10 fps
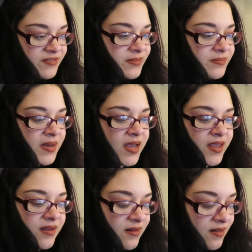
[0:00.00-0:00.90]
from
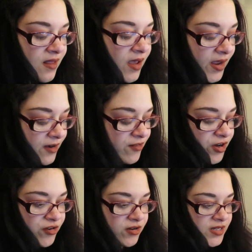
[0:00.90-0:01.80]
buying it online
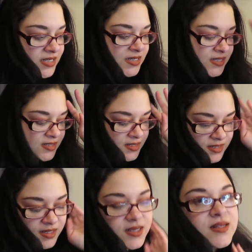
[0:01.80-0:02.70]
regularly
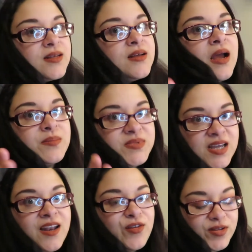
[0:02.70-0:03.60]
I'm
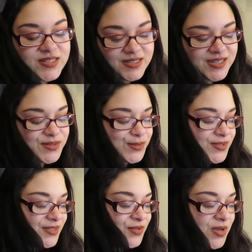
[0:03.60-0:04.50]
telling you, it's deals.
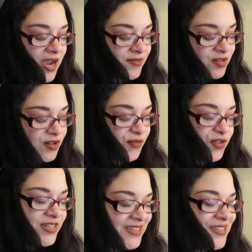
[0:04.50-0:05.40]
You have to look for
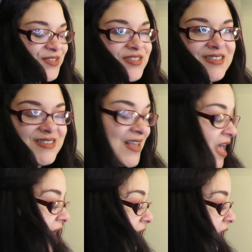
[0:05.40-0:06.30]
the deals.
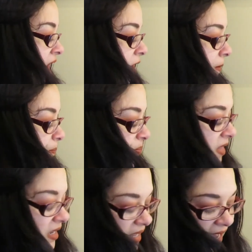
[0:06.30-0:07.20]
Um,
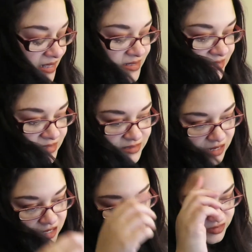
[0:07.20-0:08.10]
the last
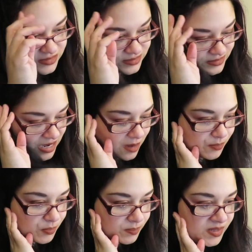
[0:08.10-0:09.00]
uh,
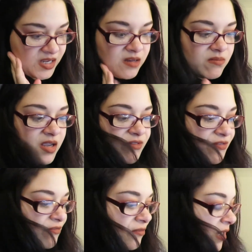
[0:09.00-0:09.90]
stop me and my
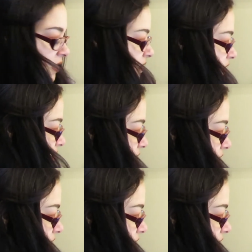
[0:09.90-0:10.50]
friend,